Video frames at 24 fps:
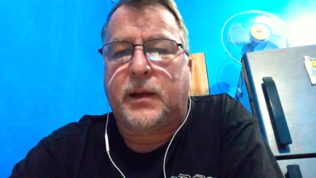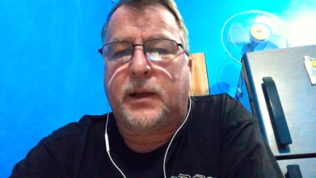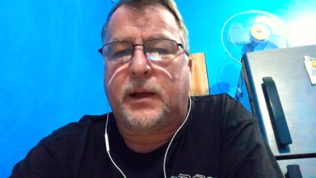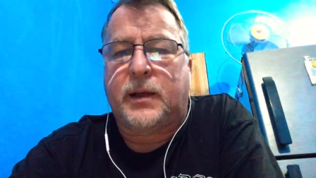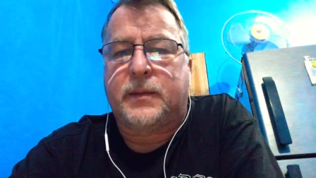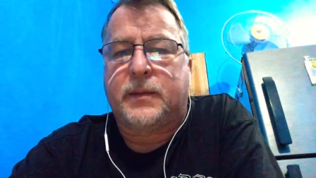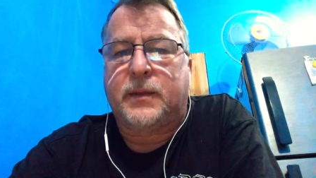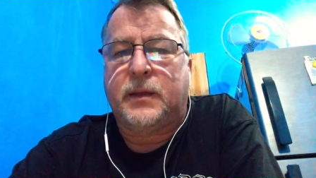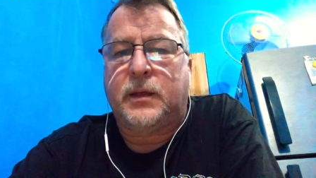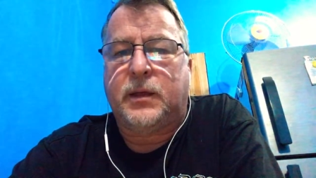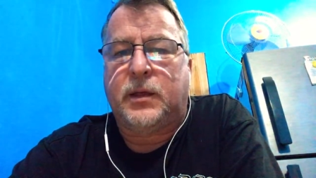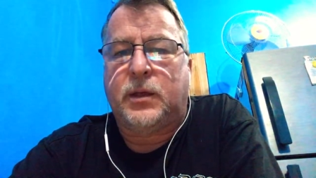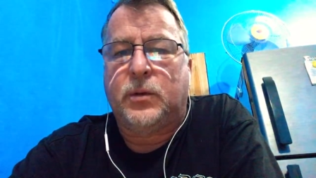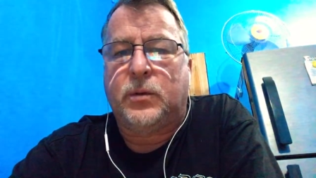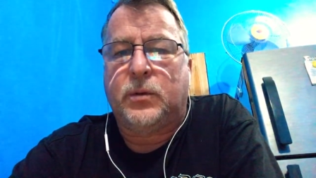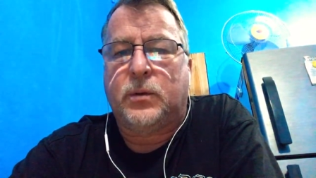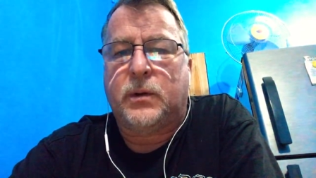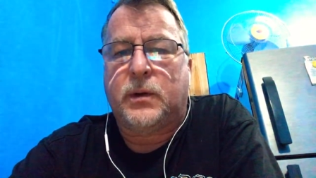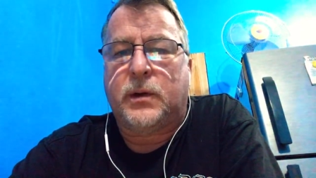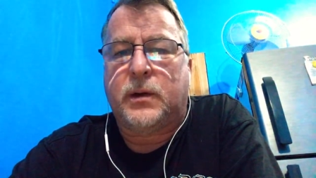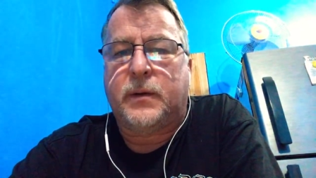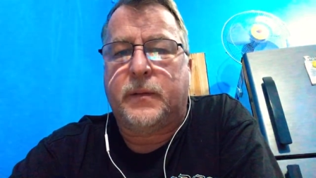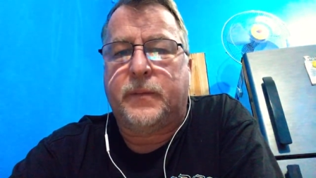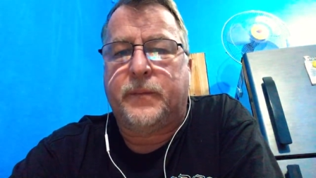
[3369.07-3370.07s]
I think you
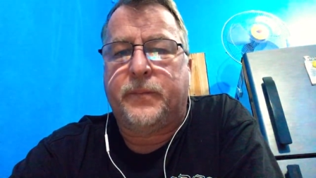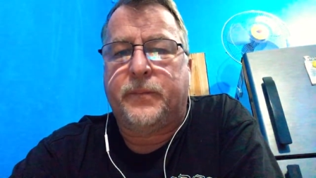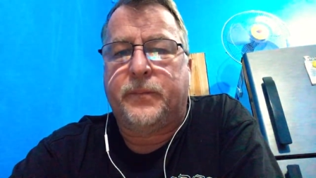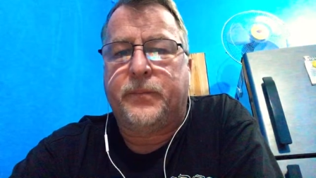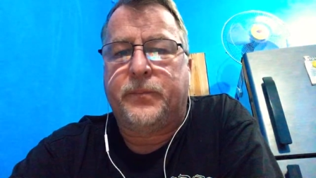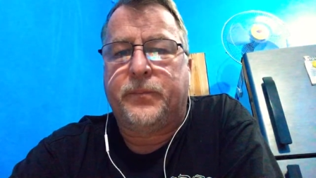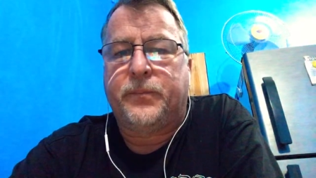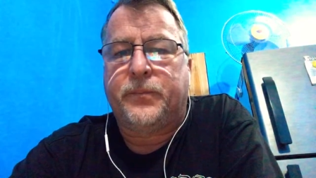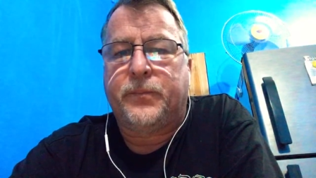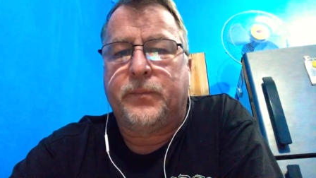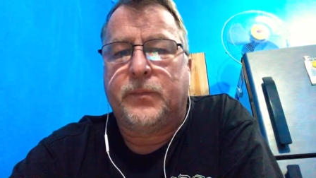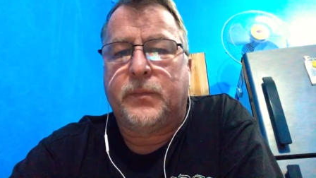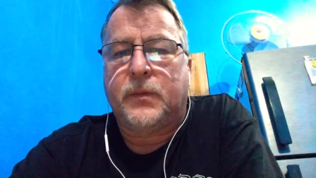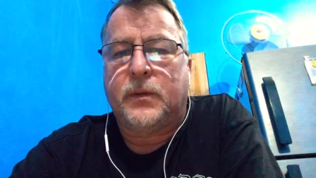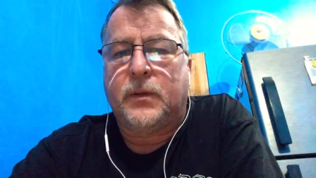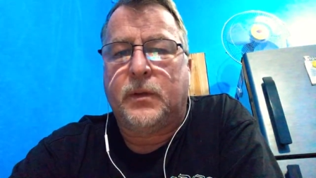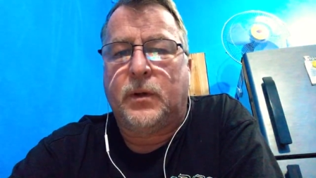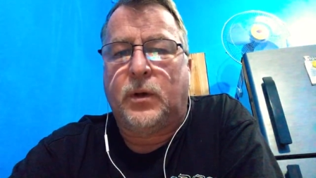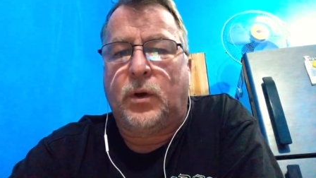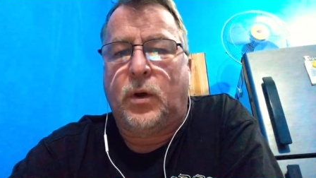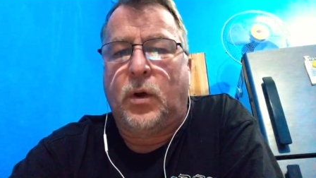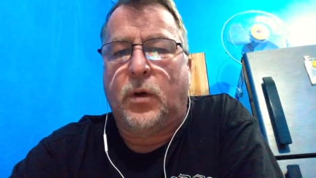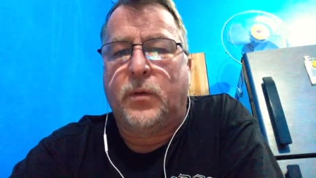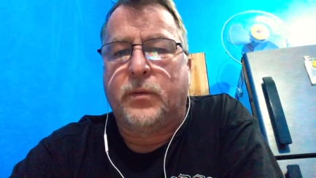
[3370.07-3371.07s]
are
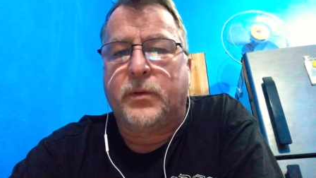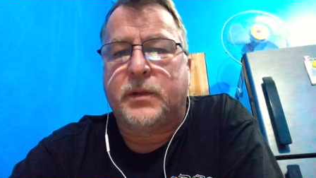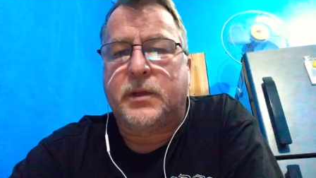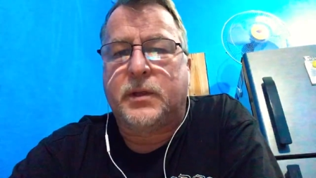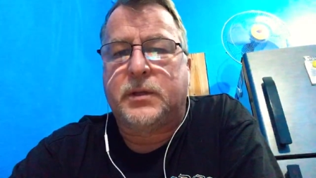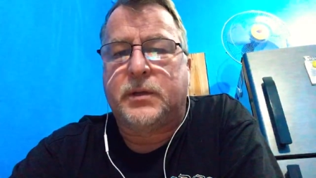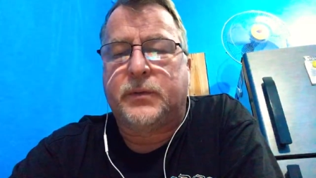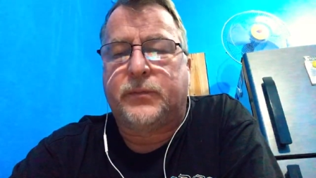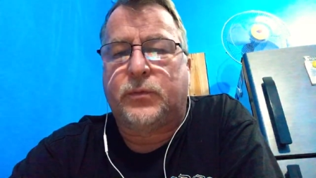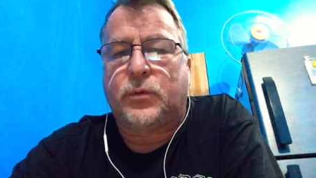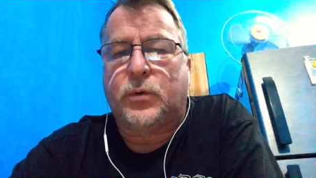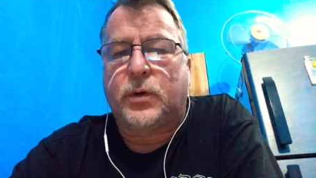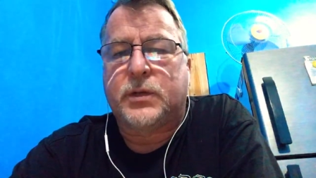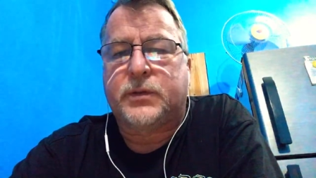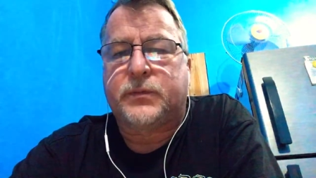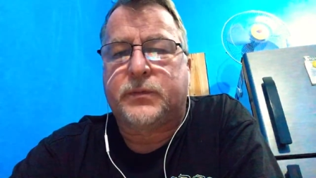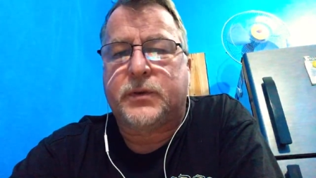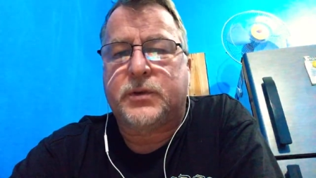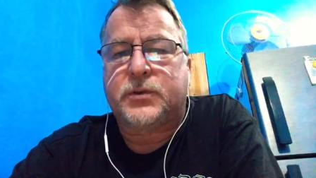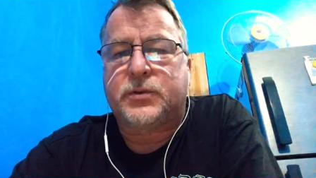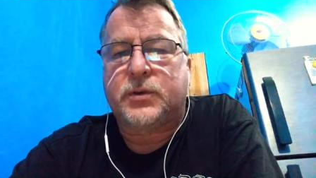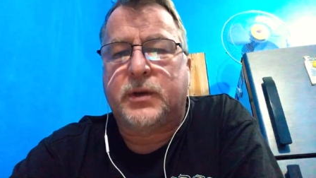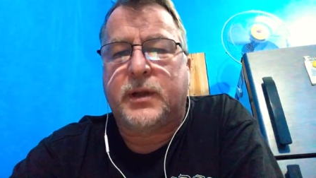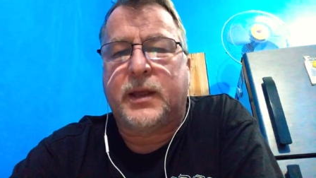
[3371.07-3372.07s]
over the divorce for
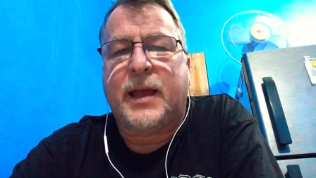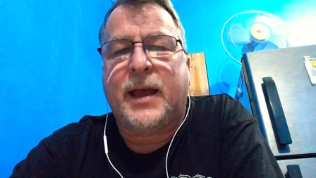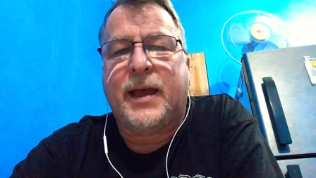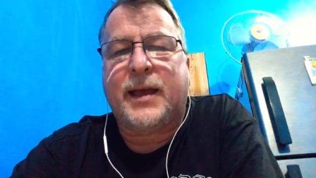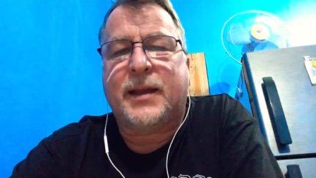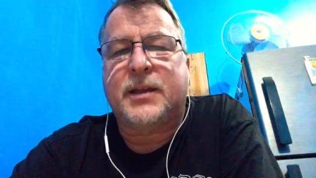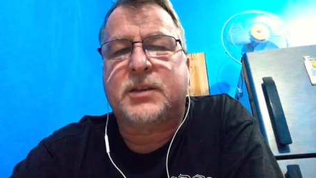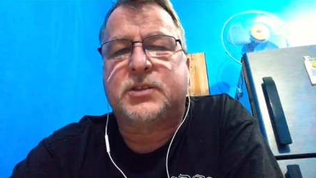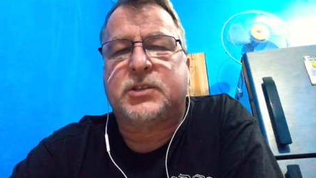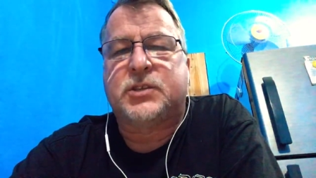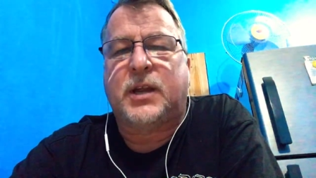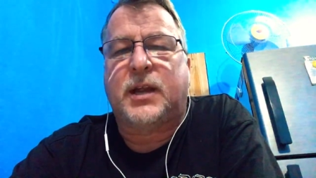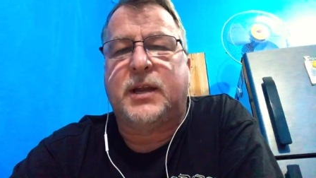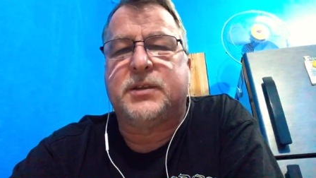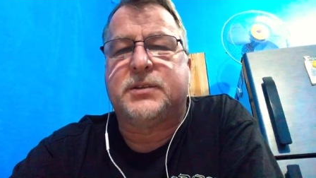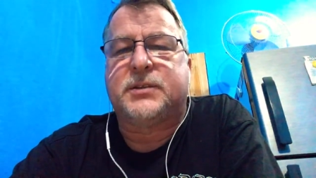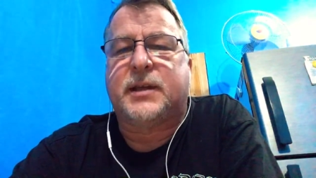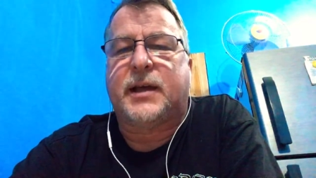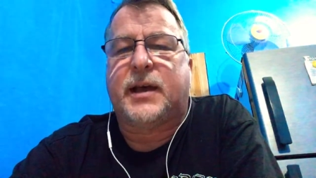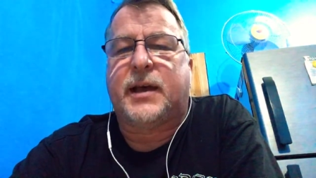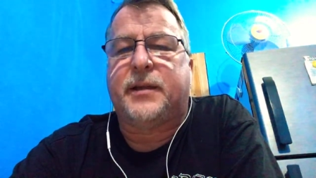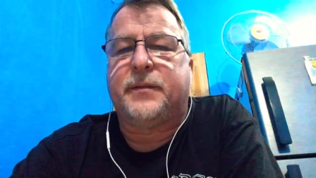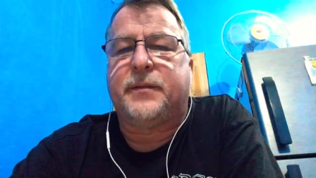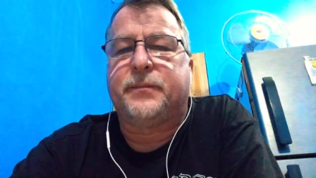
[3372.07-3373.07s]
sure. Yeah, I got to change
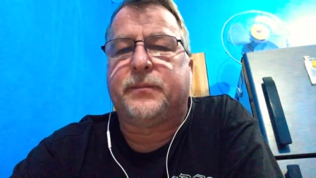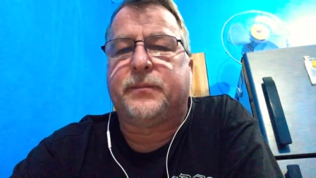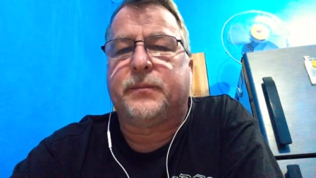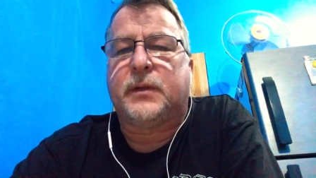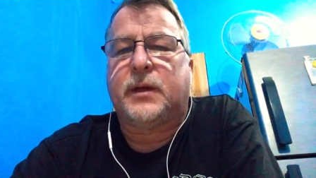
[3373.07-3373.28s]
that.